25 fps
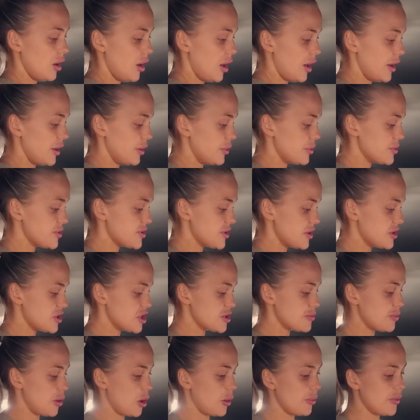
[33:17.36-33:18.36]
I also
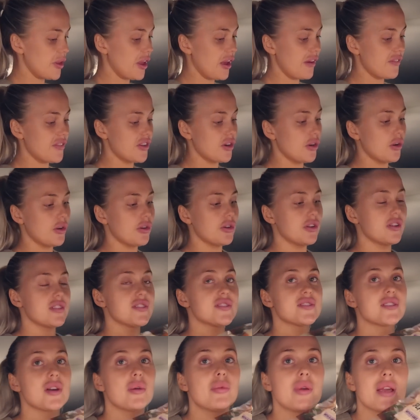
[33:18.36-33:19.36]
just popped the oven on
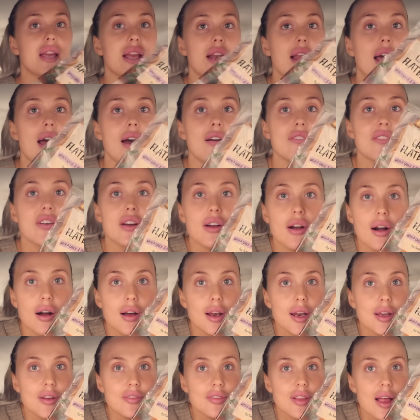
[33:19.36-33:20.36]
so we can have the
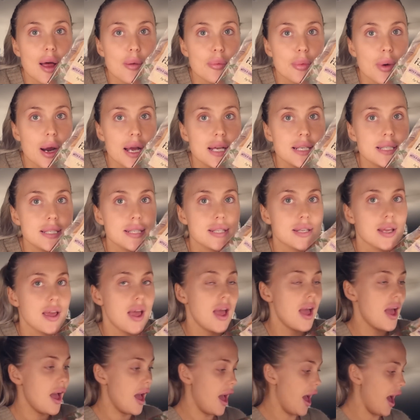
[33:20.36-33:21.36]
garlic flatbread.
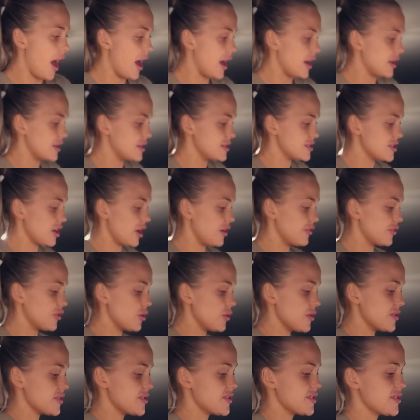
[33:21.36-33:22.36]
And I've
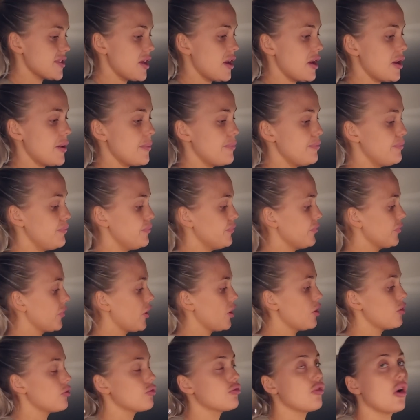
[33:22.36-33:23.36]
got some
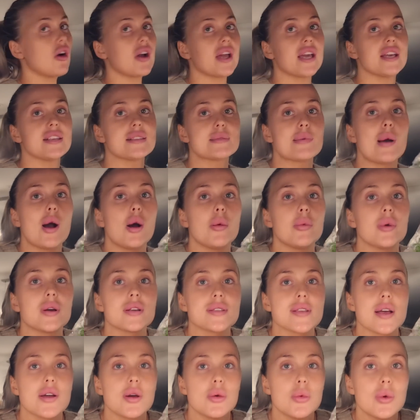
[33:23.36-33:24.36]
rocket as well
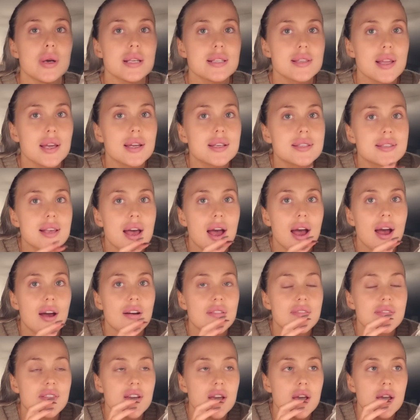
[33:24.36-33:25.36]
because I always like to have
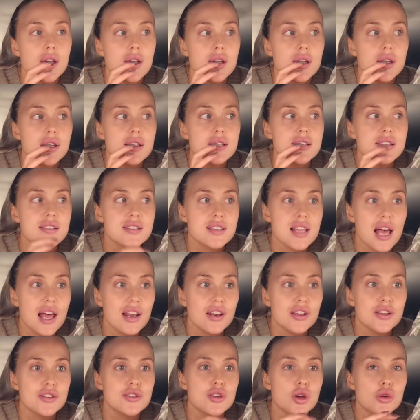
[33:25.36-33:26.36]

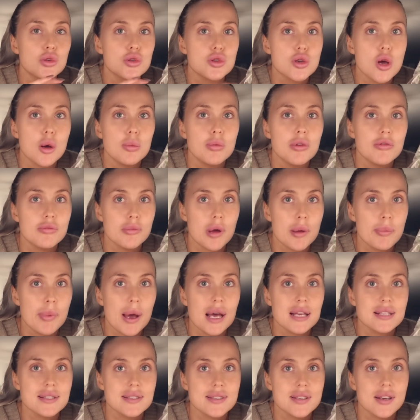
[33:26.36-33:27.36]
salad on top of my
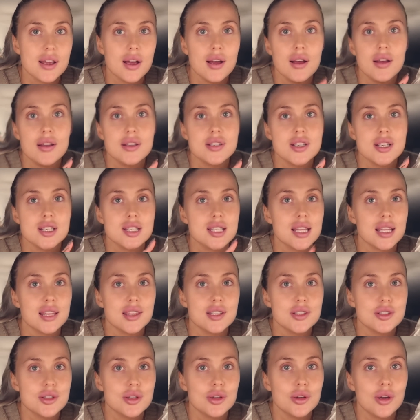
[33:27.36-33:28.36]
pasta. I just think the
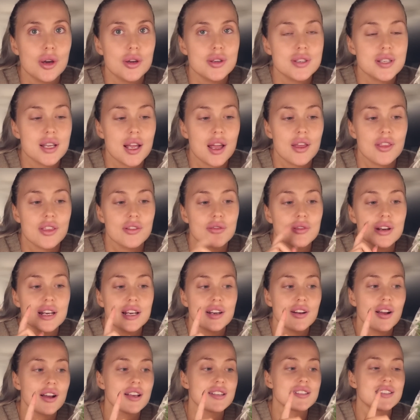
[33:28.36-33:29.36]
two go together really
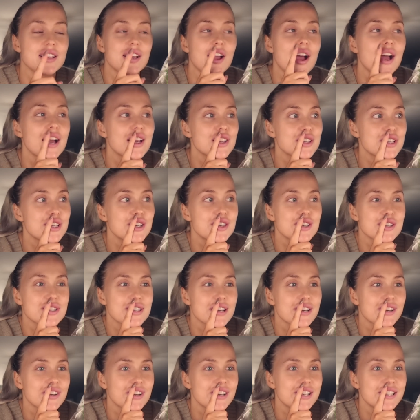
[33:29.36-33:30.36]
nicely. I actually just
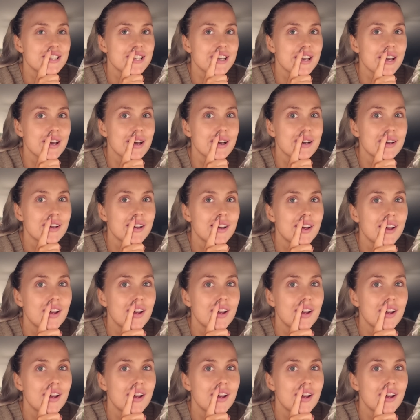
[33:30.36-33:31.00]
had an idea.